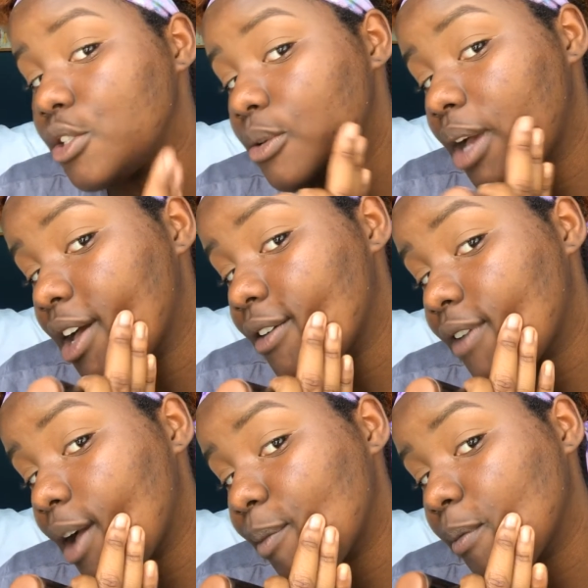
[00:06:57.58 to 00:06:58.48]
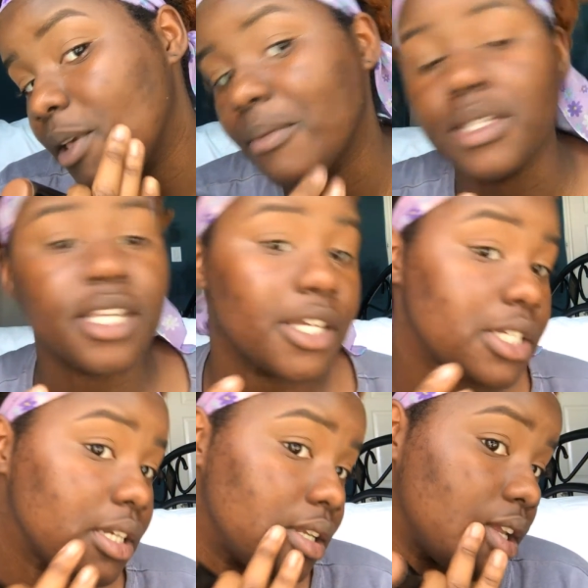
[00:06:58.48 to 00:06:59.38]
do have
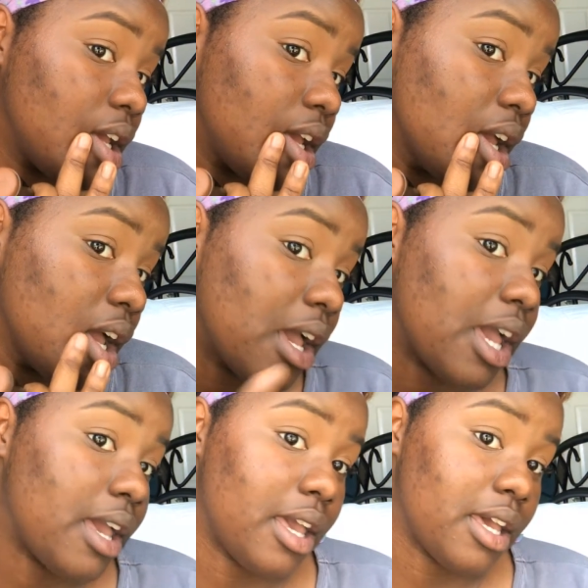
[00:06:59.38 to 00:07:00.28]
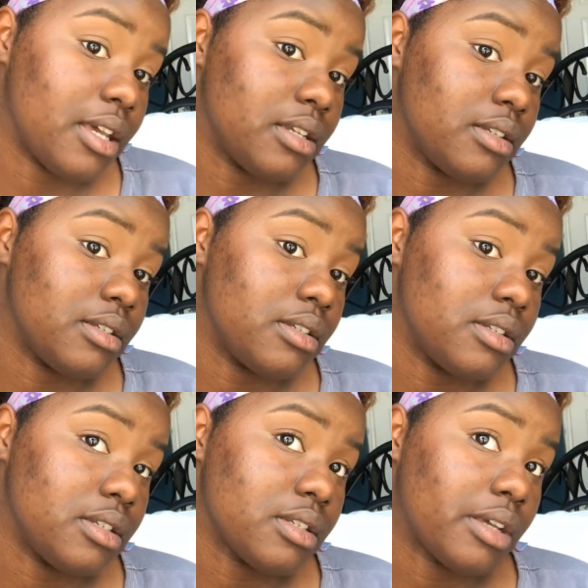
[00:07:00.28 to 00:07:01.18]
hyperpigmentation
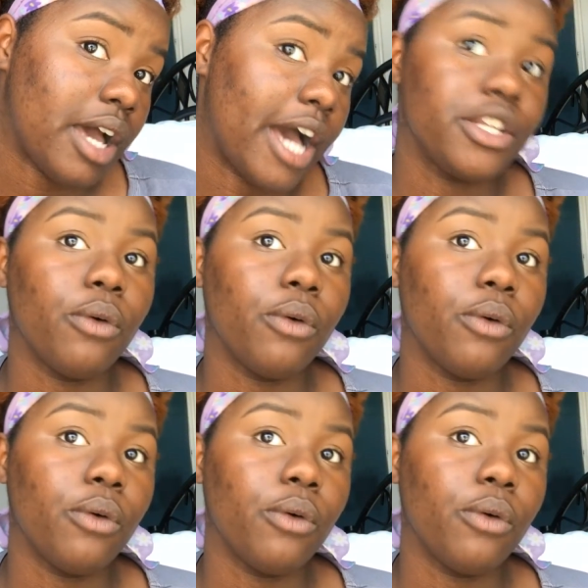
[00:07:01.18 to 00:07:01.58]
and I